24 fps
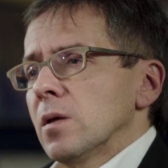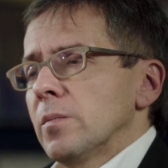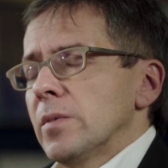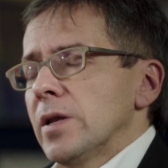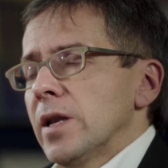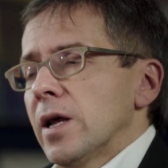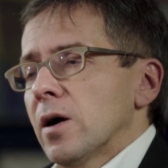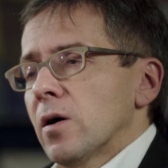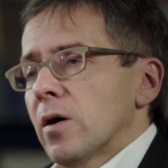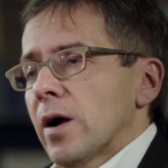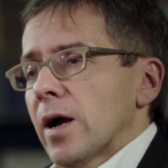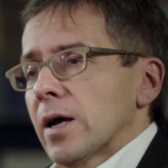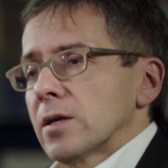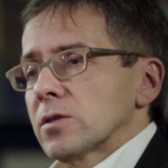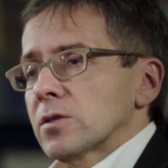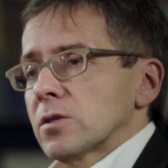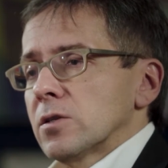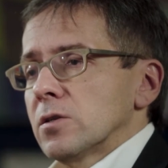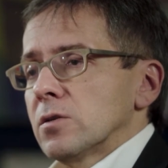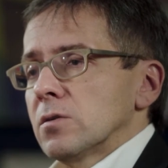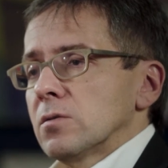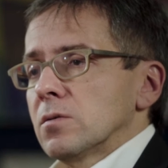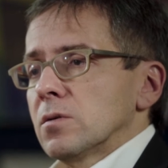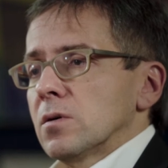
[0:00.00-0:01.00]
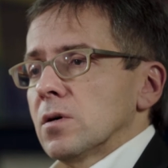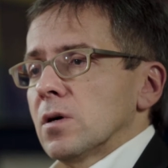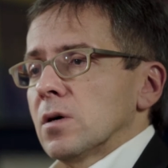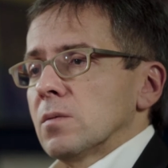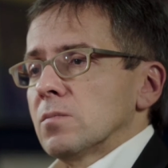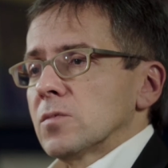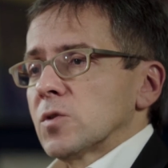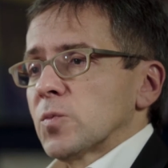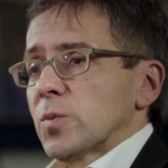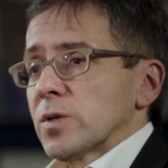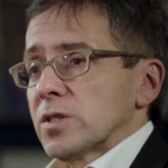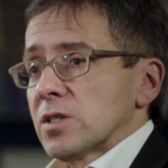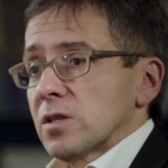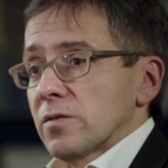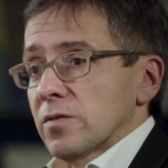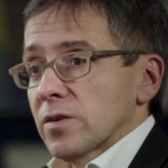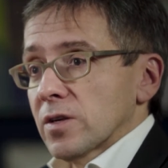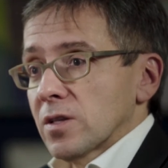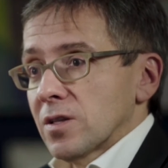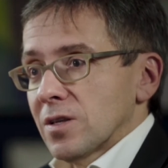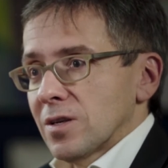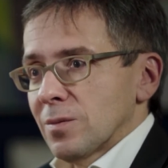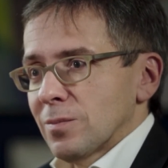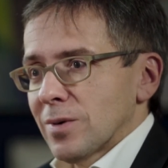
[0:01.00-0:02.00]
let me now ask you
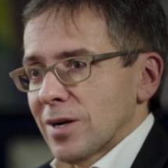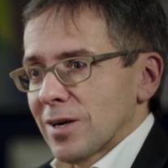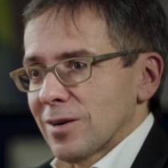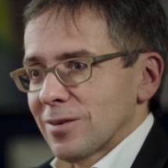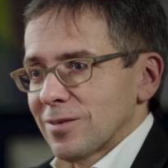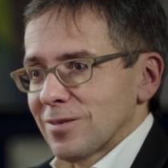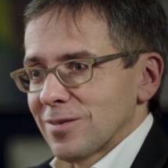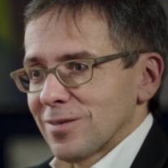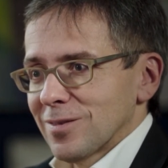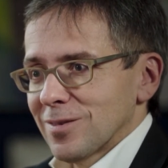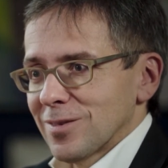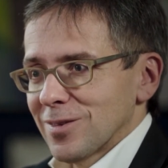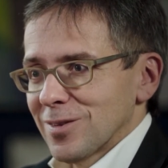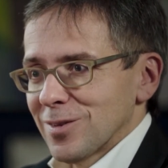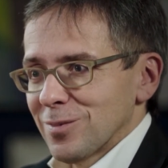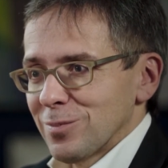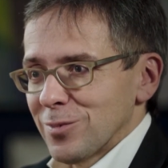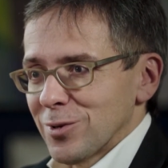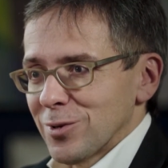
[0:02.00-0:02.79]
specifically about the